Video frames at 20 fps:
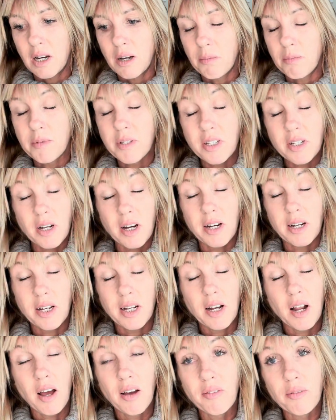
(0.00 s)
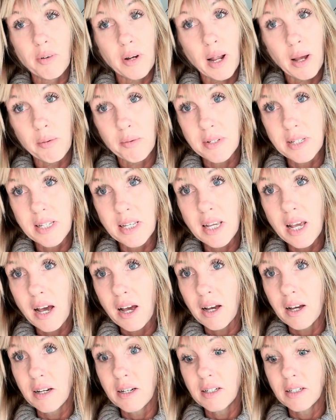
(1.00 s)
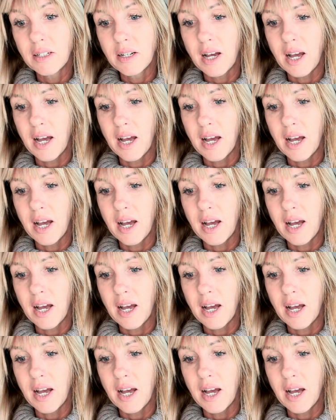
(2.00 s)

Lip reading: Starting off when I was young,